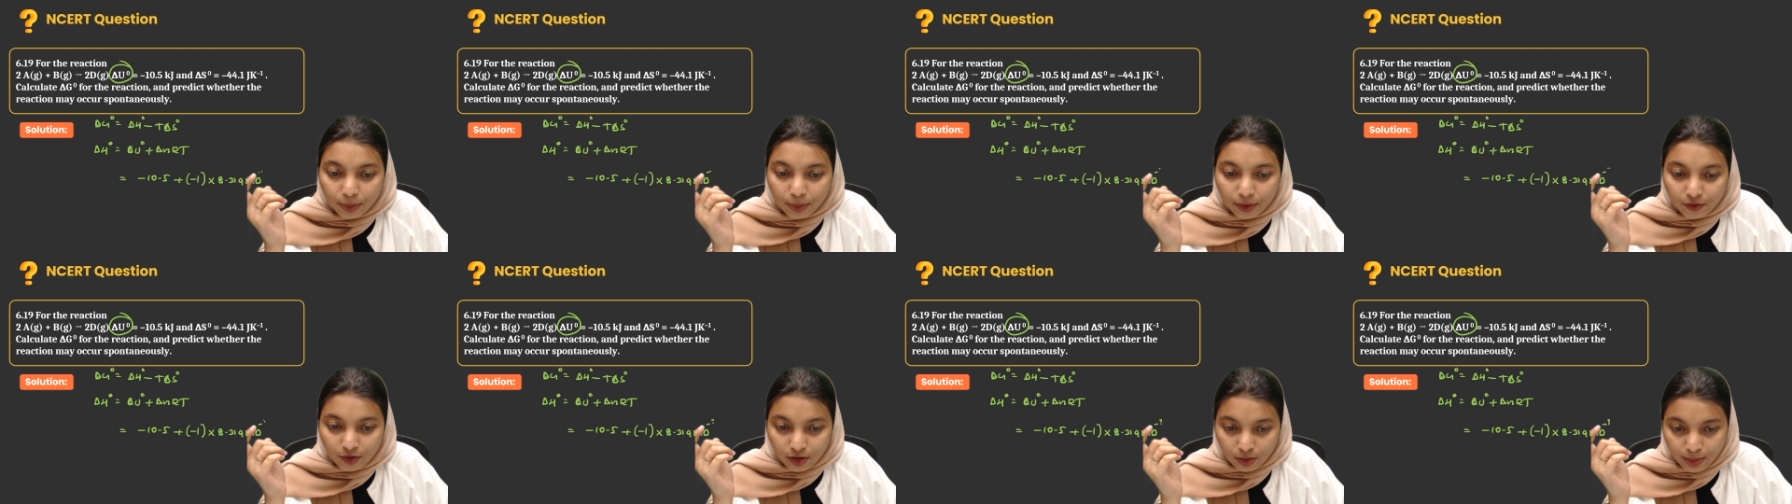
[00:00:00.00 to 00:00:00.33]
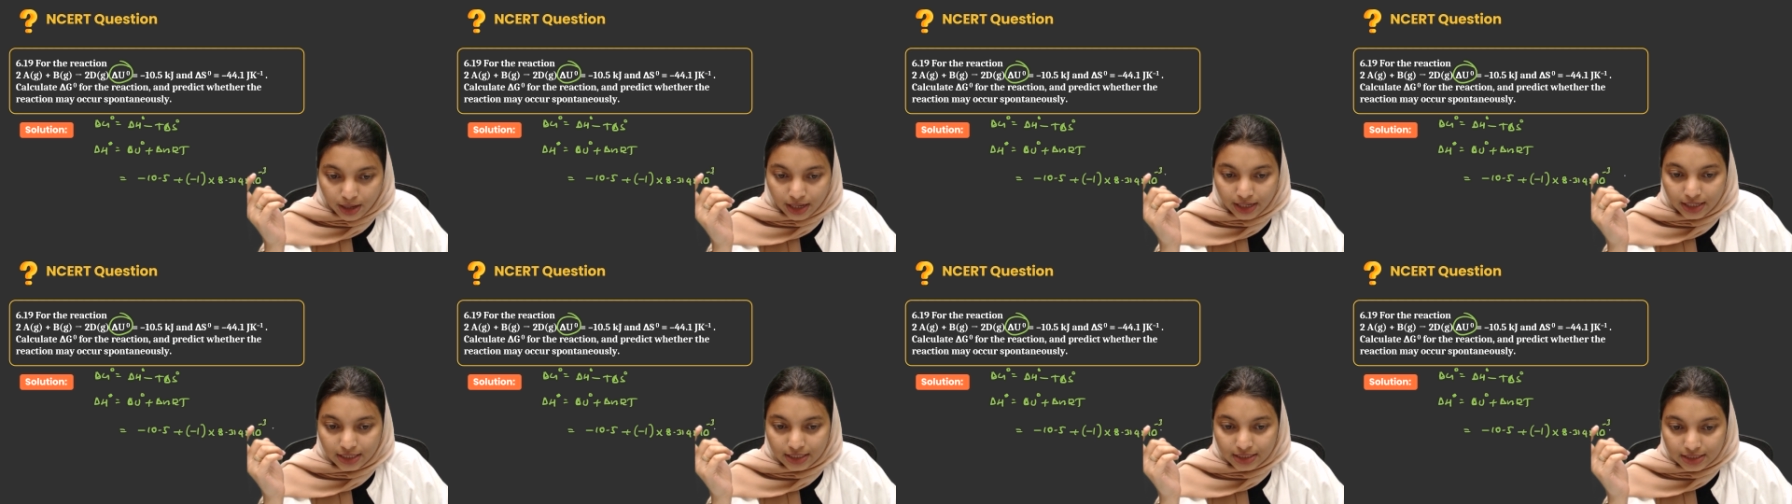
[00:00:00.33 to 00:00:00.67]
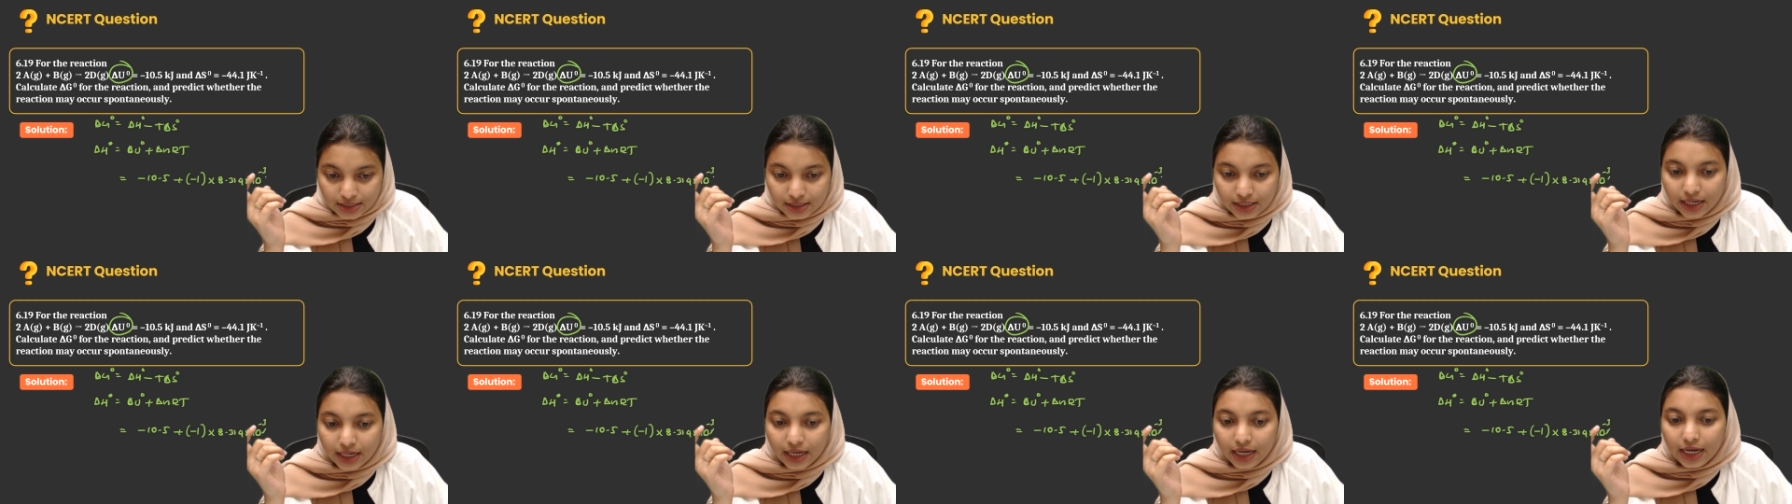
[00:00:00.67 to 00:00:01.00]
power minus
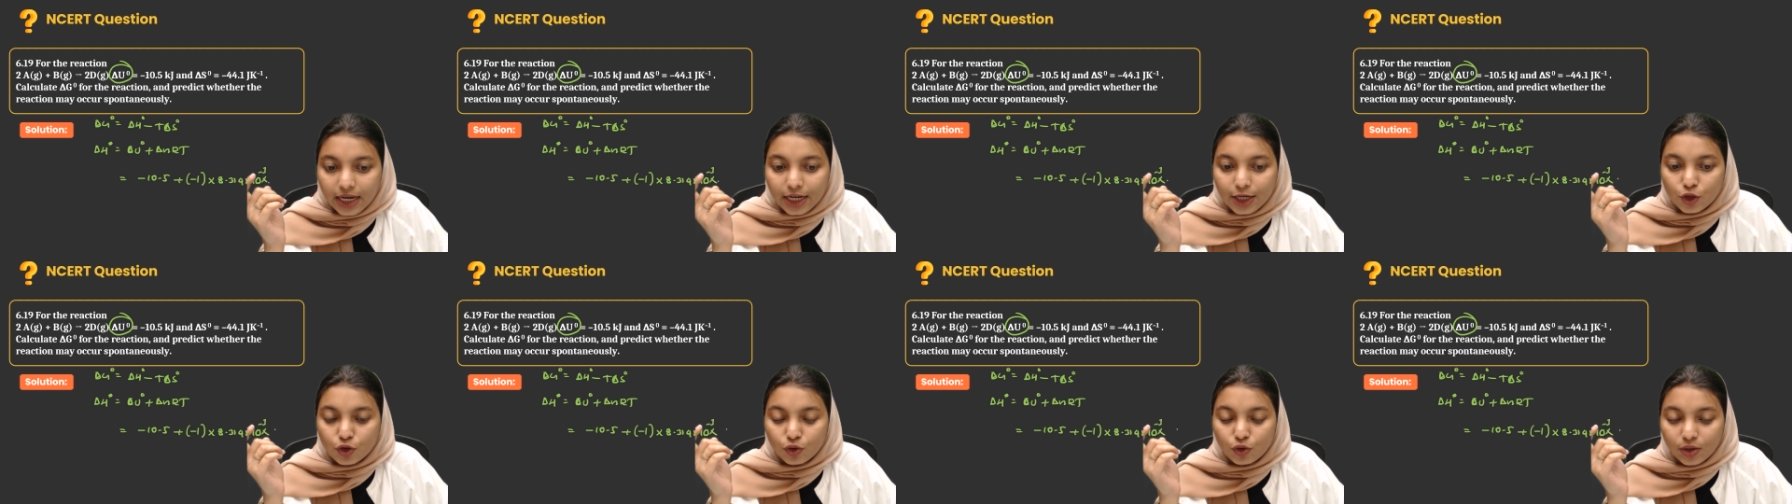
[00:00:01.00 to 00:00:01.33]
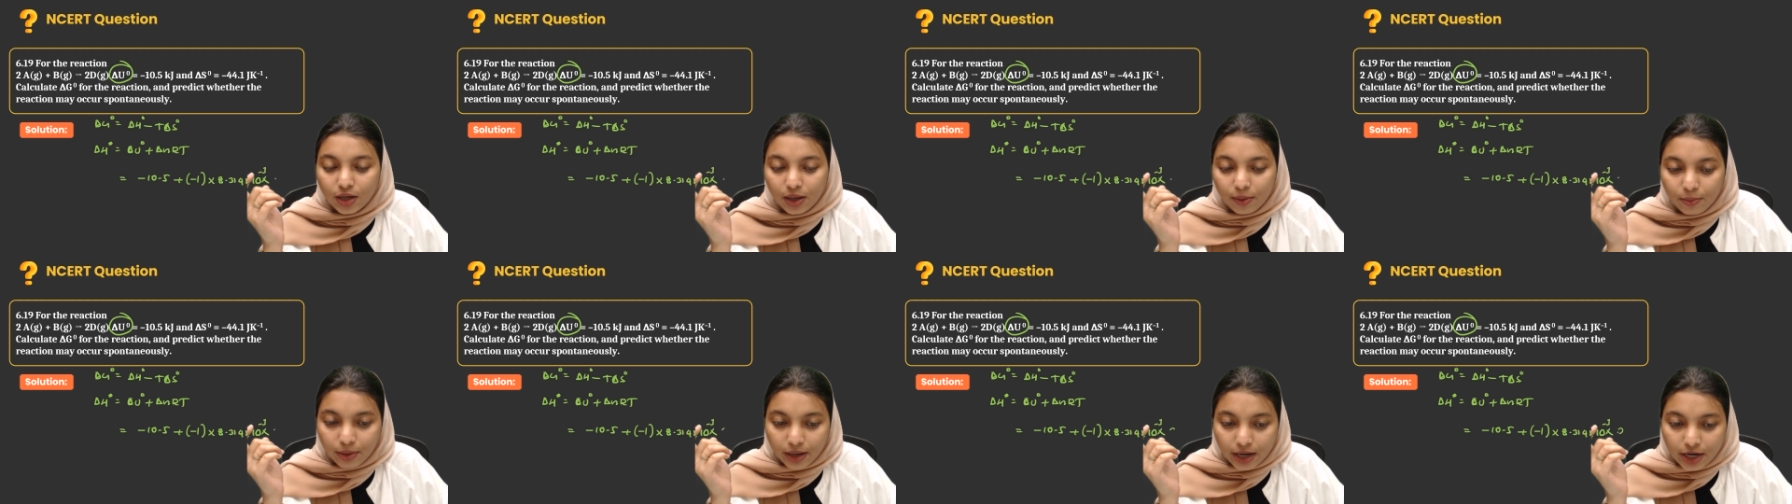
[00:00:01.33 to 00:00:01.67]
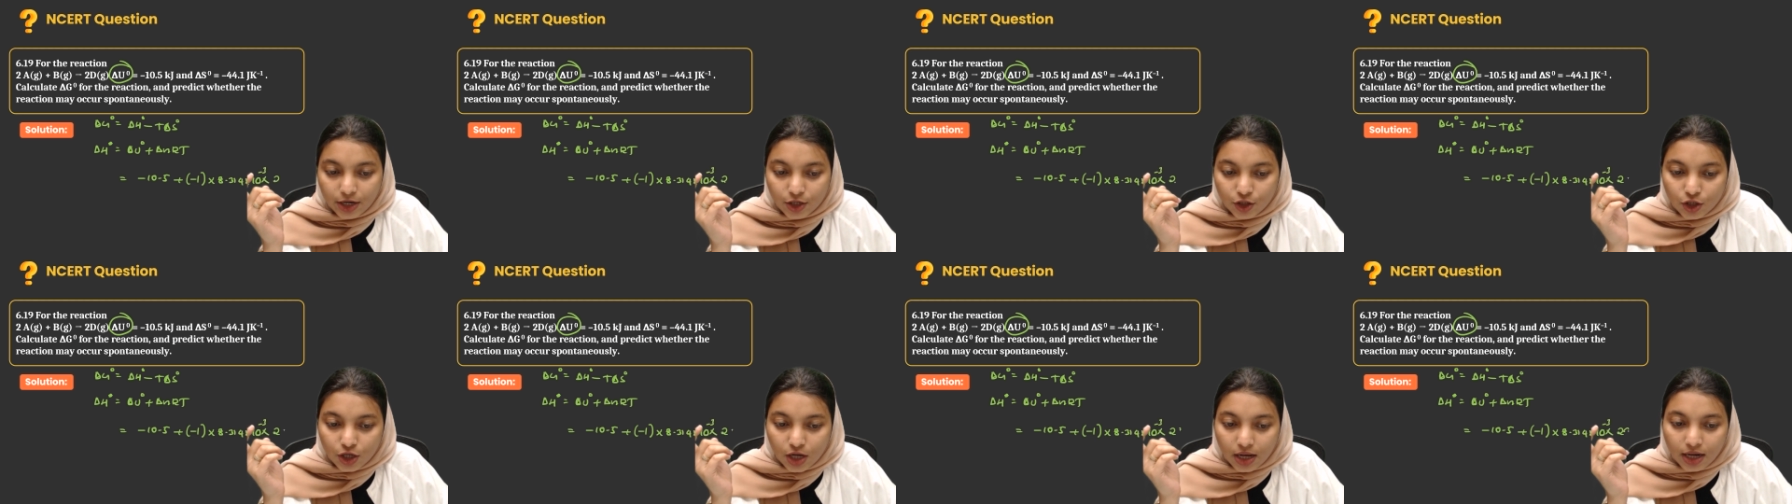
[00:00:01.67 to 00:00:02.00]
3 into
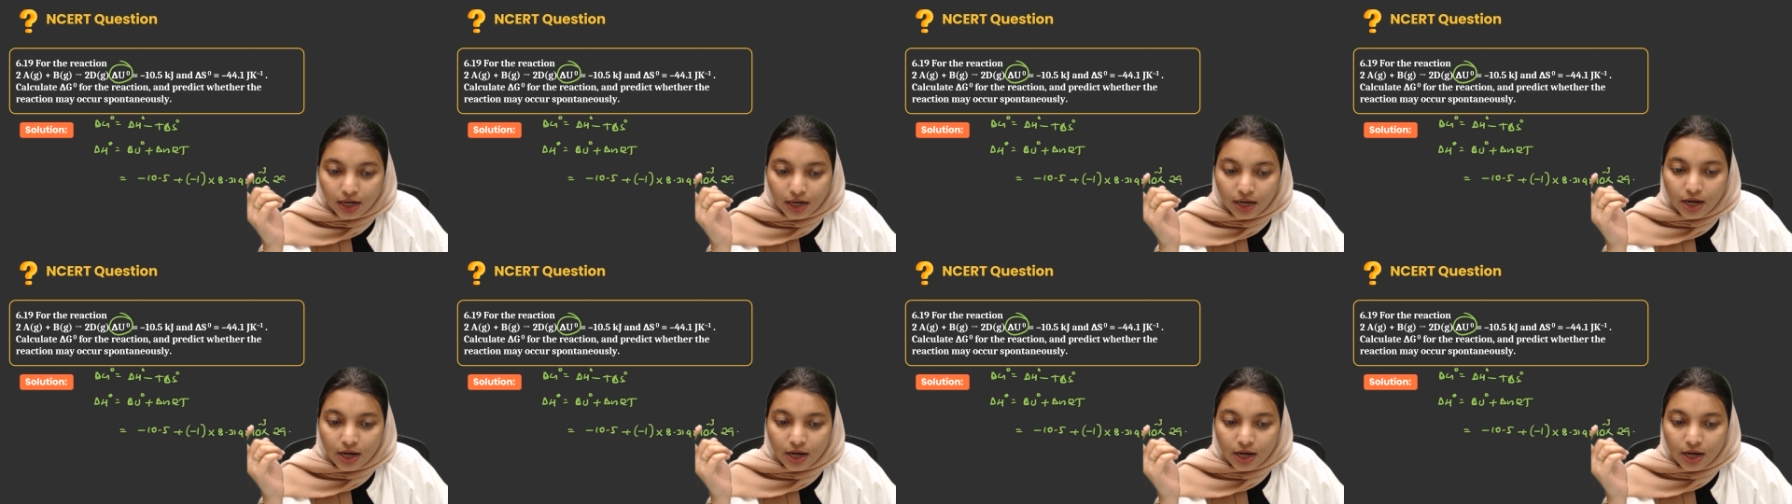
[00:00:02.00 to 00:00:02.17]
temperature